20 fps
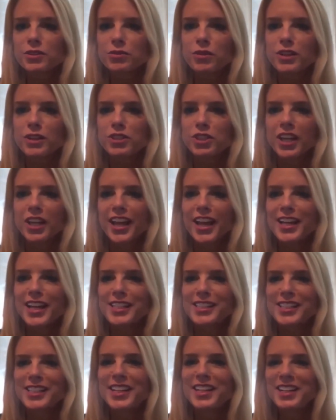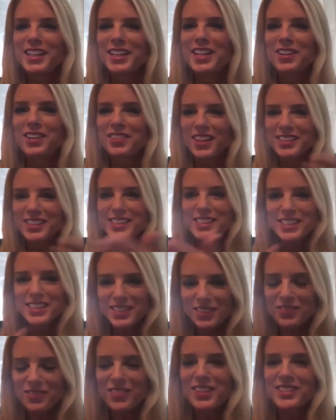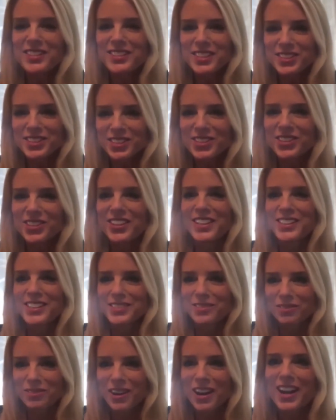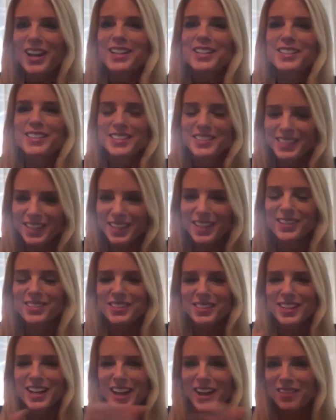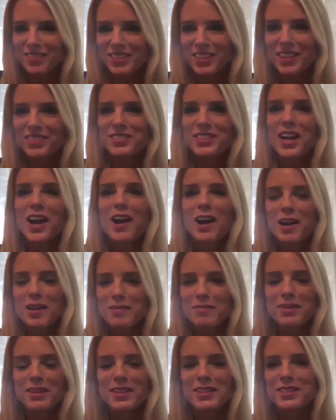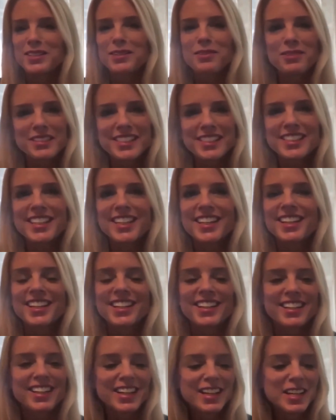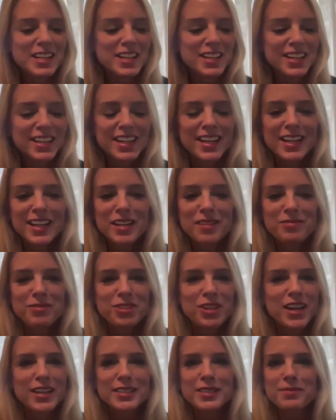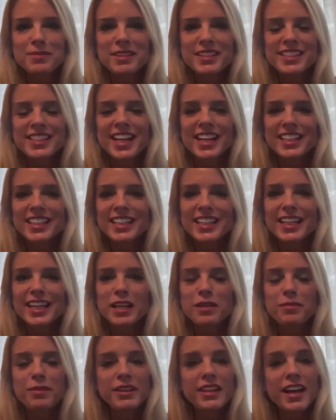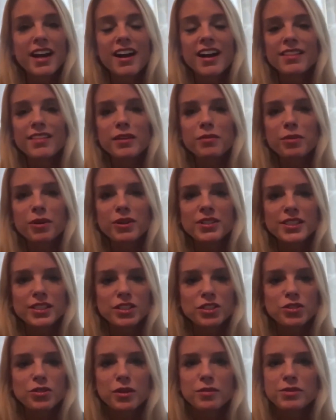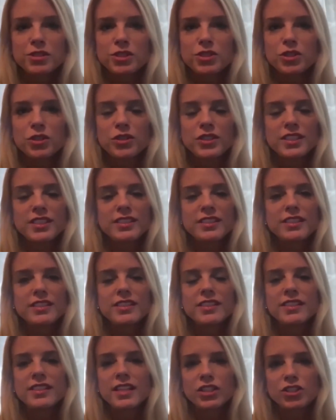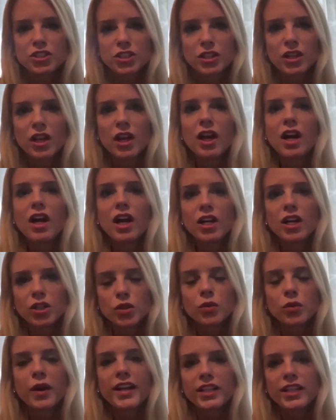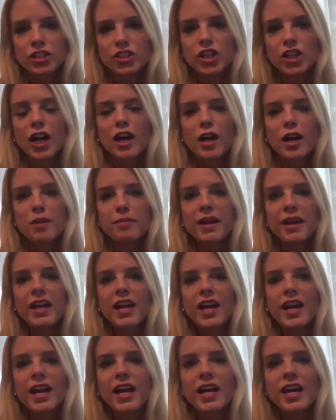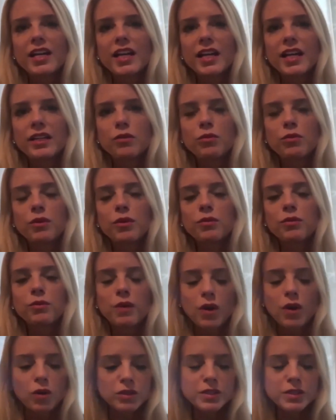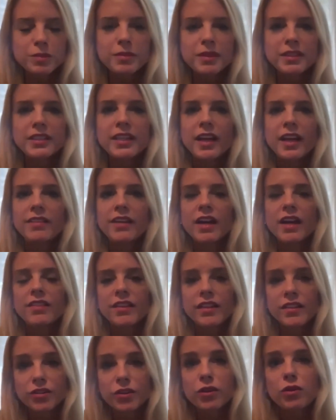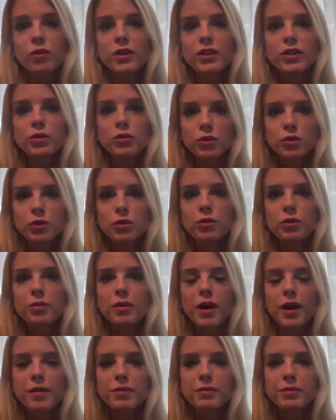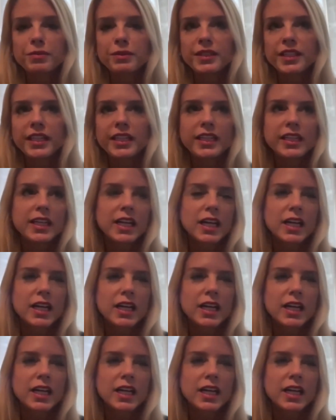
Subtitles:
rush a case? You know, that's the defense attorney's right, you know, to have enough time. And so once again, Jack Smith's at it again. But yeah, I think President Trump's attorneys did such a great job. And ultimately, I think they're going to rule probably